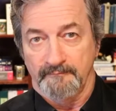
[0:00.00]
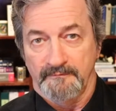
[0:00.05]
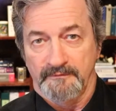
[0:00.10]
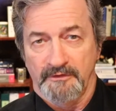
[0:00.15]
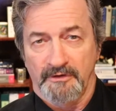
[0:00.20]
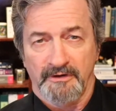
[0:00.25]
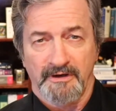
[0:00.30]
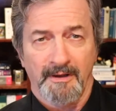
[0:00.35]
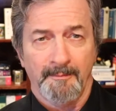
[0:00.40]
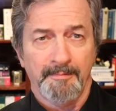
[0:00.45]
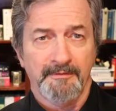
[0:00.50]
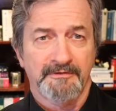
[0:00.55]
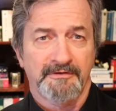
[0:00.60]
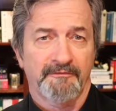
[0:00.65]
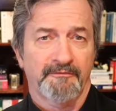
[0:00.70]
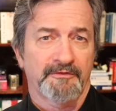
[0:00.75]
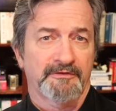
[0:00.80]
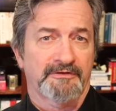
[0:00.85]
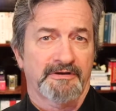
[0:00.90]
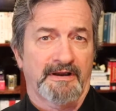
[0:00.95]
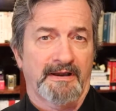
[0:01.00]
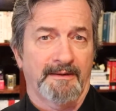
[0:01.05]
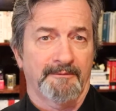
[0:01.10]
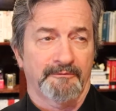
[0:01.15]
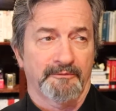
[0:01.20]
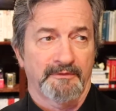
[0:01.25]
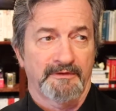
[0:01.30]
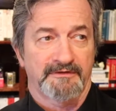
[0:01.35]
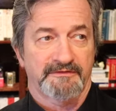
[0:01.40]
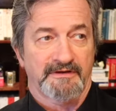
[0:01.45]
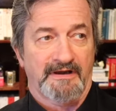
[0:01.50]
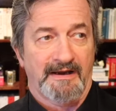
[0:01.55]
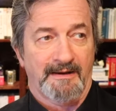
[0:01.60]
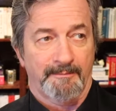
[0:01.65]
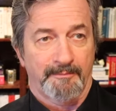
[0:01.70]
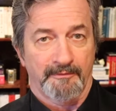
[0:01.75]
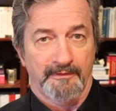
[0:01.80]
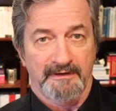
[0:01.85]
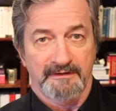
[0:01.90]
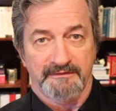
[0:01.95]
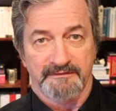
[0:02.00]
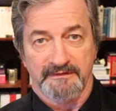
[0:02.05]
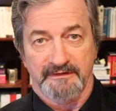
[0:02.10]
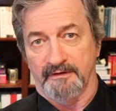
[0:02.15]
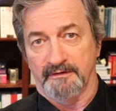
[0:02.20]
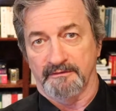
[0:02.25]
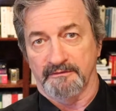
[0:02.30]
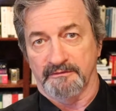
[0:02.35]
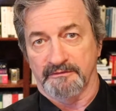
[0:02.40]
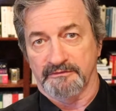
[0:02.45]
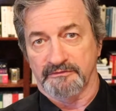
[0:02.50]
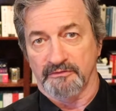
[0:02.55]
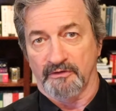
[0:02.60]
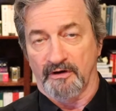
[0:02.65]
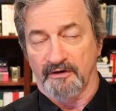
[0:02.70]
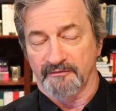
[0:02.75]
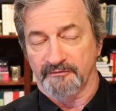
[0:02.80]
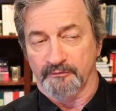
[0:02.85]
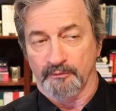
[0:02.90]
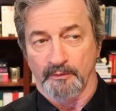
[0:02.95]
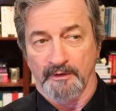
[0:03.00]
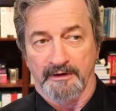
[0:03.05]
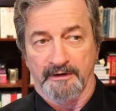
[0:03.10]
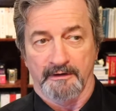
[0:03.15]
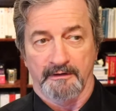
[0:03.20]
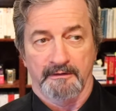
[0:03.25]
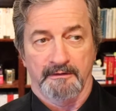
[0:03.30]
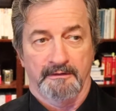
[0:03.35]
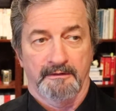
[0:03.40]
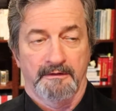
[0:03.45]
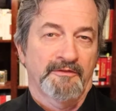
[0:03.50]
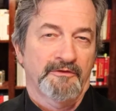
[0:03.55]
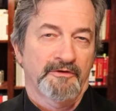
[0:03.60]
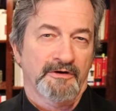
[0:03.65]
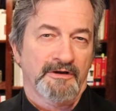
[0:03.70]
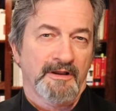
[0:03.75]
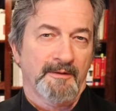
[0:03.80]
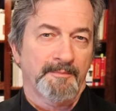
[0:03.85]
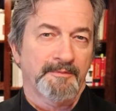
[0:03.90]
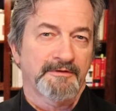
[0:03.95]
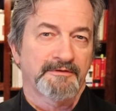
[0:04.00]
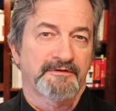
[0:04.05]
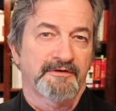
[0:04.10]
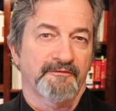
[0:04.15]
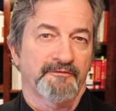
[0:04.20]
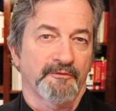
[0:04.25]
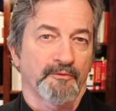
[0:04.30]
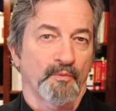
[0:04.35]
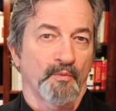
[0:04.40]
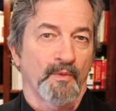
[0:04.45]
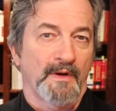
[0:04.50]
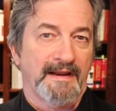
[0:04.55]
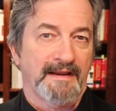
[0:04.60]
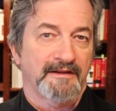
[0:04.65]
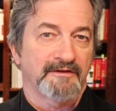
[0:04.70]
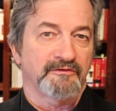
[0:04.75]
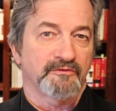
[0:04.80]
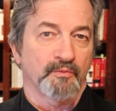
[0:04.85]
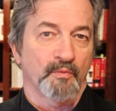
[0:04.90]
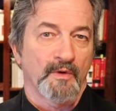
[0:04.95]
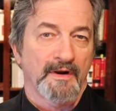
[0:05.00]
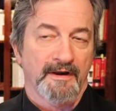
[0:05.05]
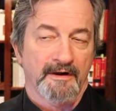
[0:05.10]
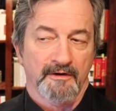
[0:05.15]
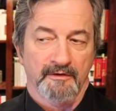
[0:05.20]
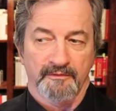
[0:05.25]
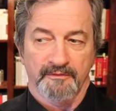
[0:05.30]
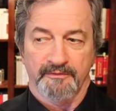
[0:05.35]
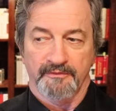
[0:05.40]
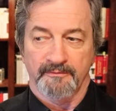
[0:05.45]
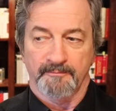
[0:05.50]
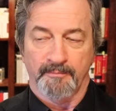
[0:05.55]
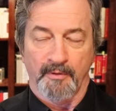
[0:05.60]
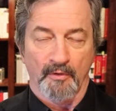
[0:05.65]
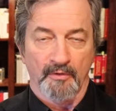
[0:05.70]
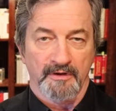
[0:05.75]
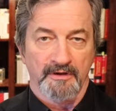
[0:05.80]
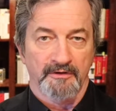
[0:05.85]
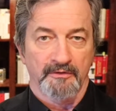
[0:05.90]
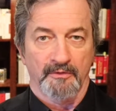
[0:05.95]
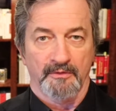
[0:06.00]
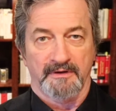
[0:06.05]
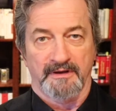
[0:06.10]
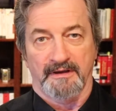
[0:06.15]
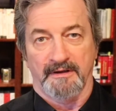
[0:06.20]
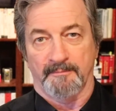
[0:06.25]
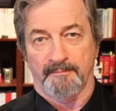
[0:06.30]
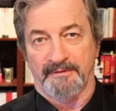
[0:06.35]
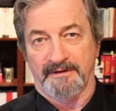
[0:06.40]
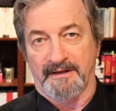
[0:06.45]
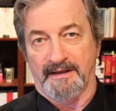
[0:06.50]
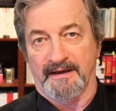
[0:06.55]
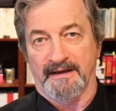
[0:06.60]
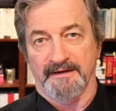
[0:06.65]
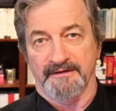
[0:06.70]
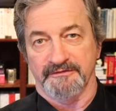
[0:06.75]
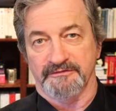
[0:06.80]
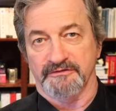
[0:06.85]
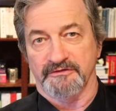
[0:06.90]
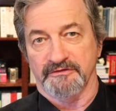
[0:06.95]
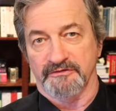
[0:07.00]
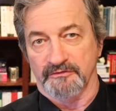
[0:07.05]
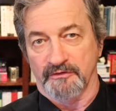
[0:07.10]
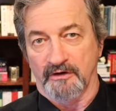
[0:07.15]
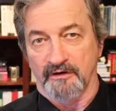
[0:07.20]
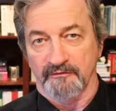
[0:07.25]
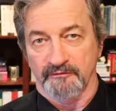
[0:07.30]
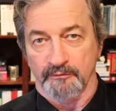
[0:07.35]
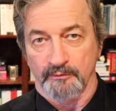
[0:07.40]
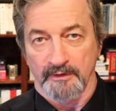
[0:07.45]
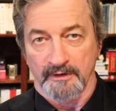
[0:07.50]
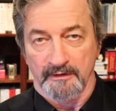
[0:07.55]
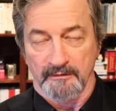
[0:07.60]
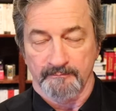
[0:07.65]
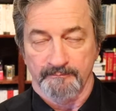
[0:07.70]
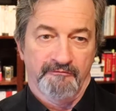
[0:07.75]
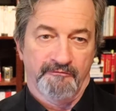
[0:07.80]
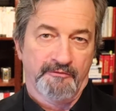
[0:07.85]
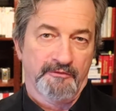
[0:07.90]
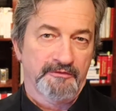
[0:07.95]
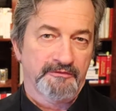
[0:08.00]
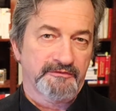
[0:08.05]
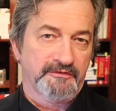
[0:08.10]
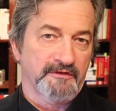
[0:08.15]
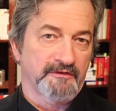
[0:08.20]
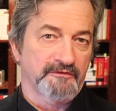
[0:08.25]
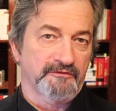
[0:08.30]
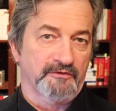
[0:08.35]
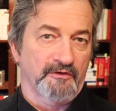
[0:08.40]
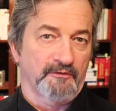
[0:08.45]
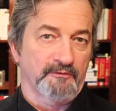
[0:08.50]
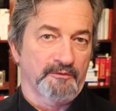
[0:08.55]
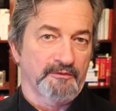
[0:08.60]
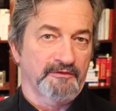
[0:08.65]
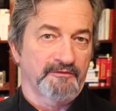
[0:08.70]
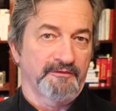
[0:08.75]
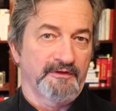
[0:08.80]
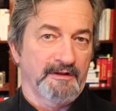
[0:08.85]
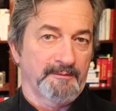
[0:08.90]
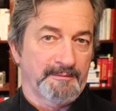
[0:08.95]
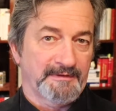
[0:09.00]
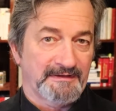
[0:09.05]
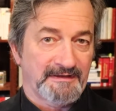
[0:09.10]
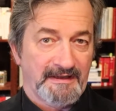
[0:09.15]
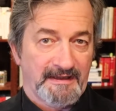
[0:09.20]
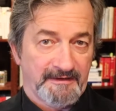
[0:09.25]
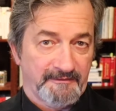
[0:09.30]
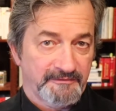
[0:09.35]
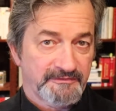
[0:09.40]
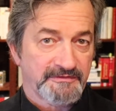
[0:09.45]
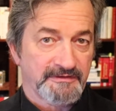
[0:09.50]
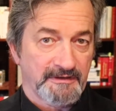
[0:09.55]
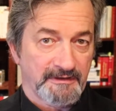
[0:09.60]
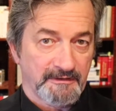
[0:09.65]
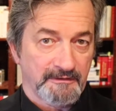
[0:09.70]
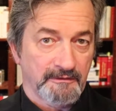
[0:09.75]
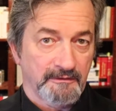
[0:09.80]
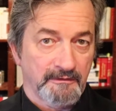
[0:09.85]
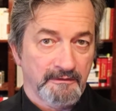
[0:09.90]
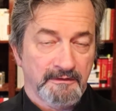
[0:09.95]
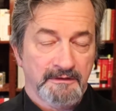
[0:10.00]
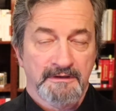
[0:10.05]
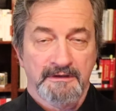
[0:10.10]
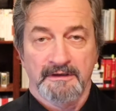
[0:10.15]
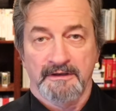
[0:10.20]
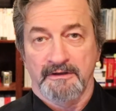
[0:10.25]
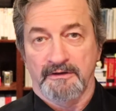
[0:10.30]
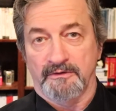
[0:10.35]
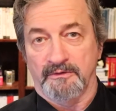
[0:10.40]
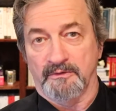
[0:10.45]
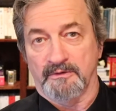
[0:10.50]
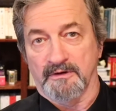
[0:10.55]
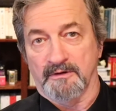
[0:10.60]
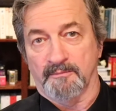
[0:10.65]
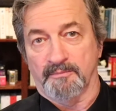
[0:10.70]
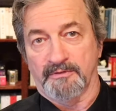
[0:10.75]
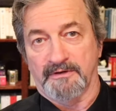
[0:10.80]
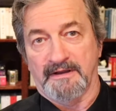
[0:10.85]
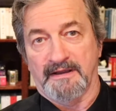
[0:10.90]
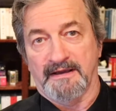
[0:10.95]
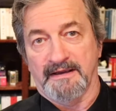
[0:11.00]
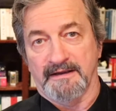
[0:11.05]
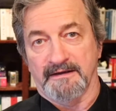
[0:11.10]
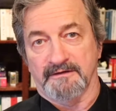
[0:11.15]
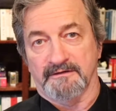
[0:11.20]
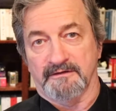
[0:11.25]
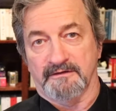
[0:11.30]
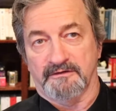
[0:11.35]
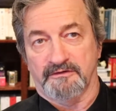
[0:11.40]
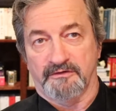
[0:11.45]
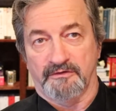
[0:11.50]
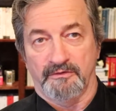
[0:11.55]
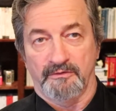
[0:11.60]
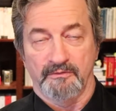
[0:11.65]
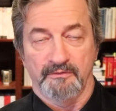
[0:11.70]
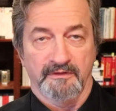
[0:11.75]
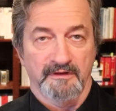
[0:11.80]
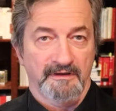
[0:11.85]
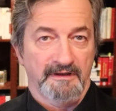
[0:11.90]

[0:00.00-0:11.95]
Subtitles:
There are a couple of different times when this operates in software. There are a couple of different ways where Poka-Yoke applies to software. First, in the software development lifecycle, you can apply it to the